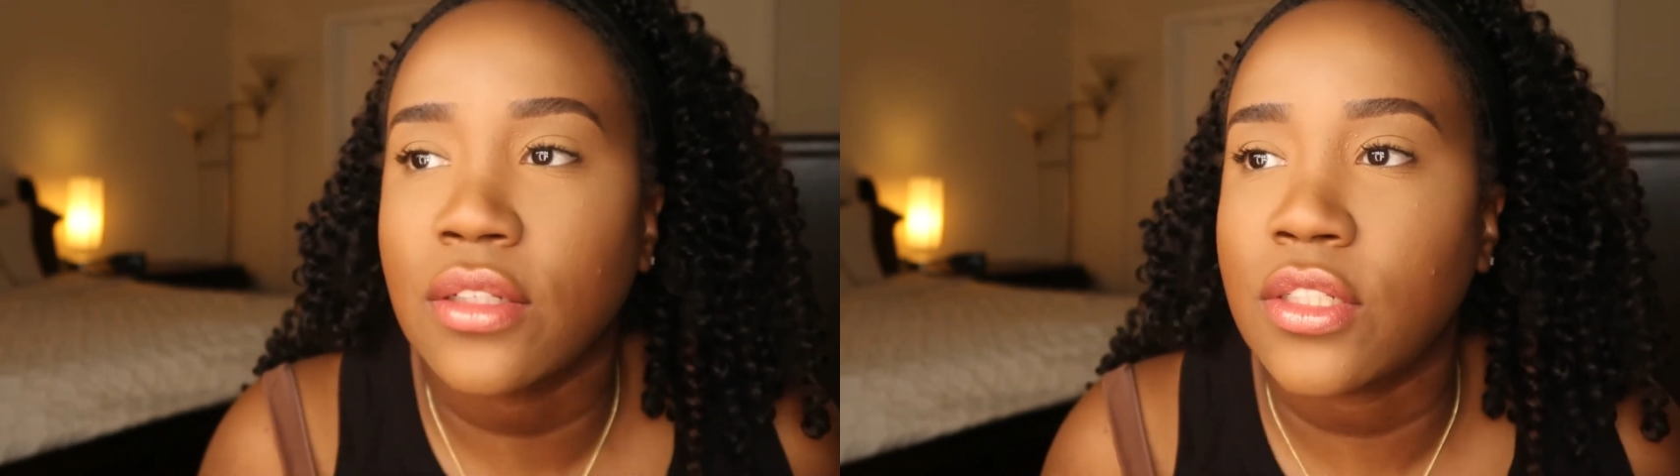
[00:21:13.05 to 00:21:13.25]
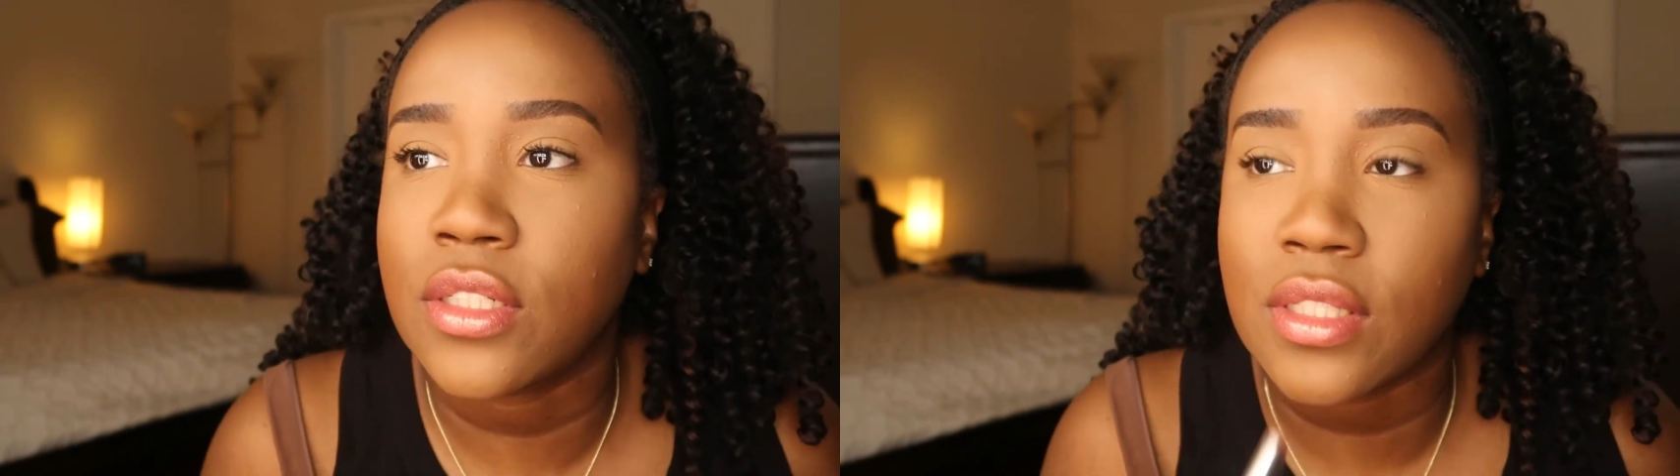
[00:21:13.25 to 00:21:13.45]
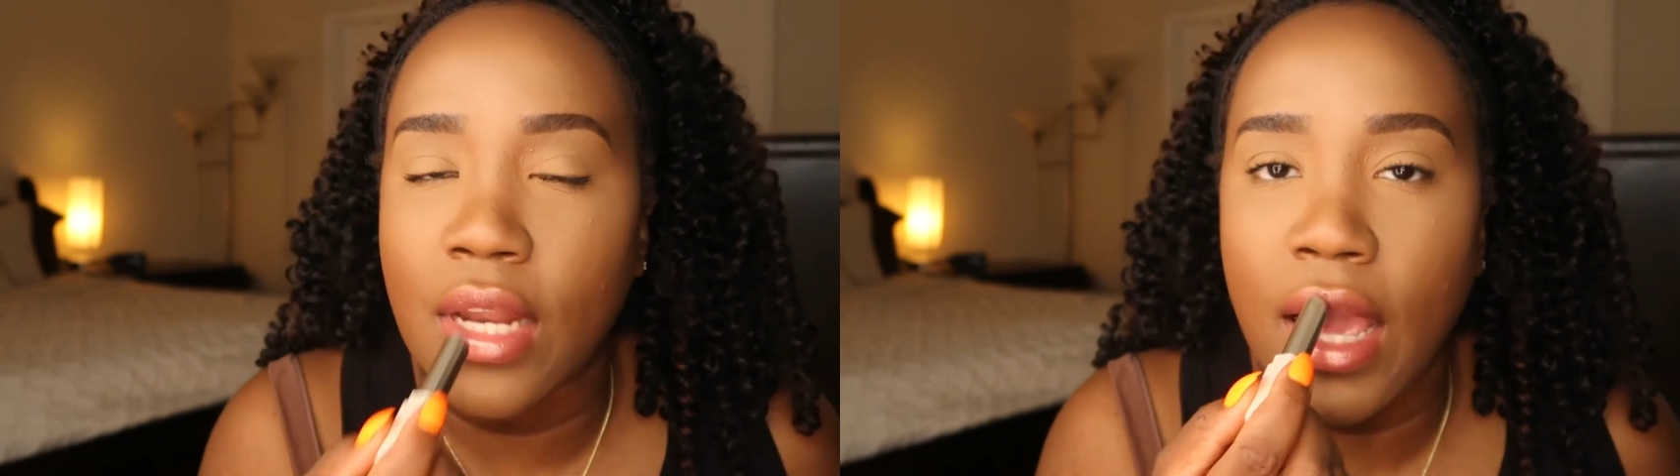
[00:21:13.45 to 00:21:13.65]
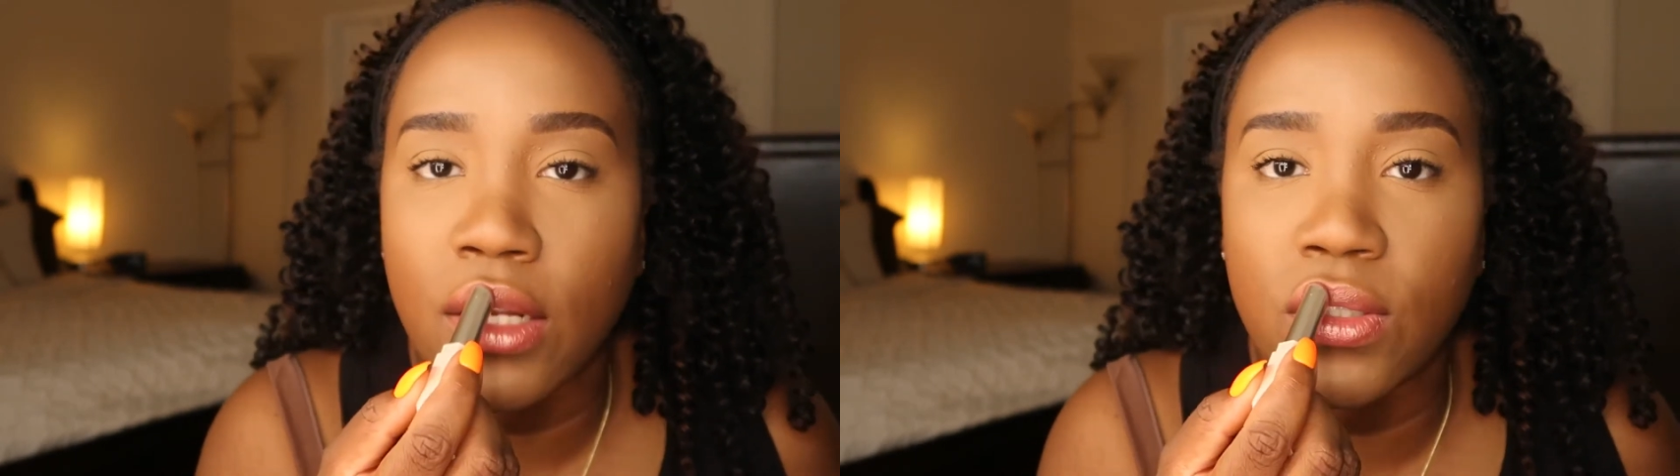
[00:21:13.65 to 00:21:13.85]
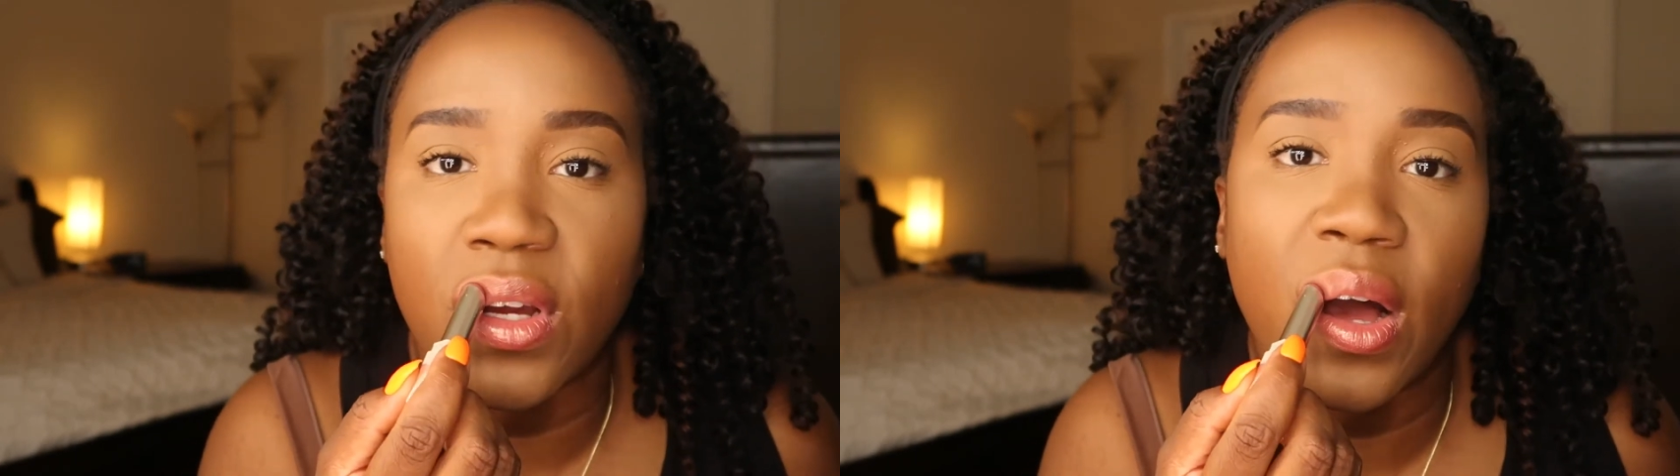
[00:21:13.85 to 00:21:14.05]
it's just
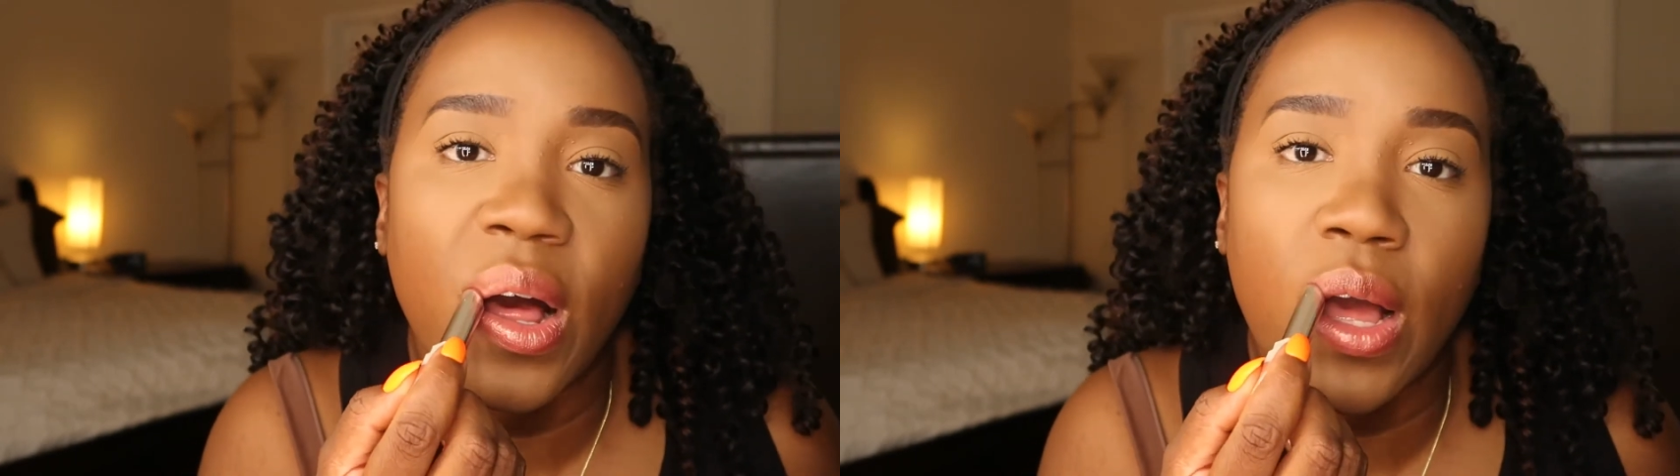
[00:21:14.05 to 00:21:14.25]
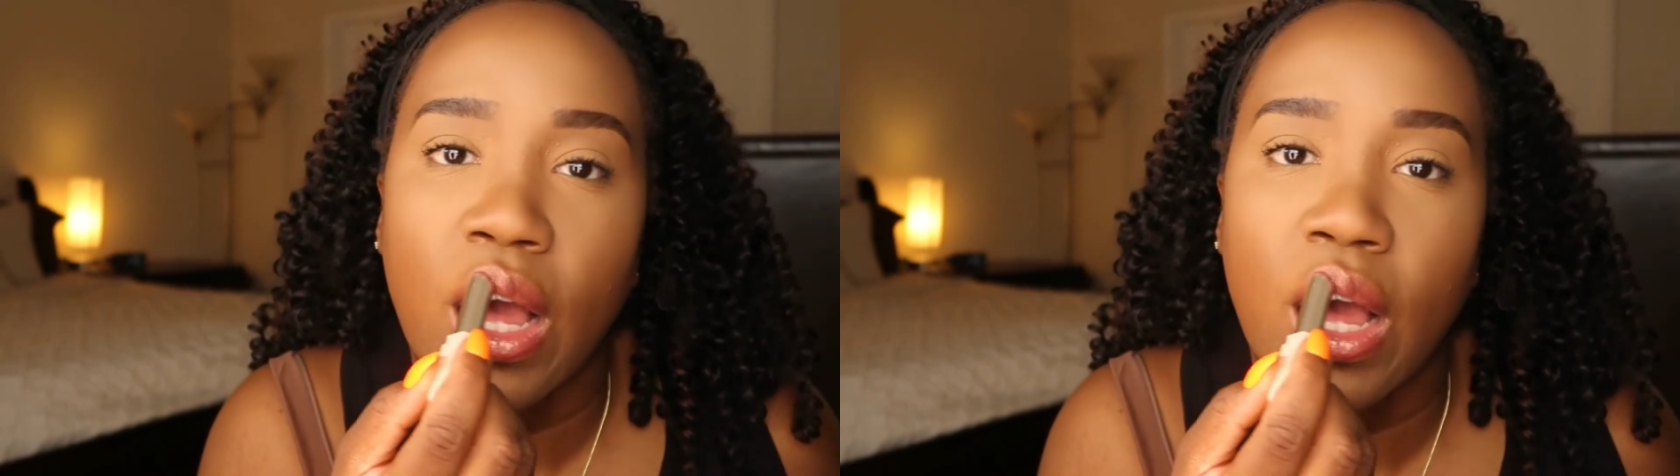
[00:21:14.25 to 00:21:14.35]
natural,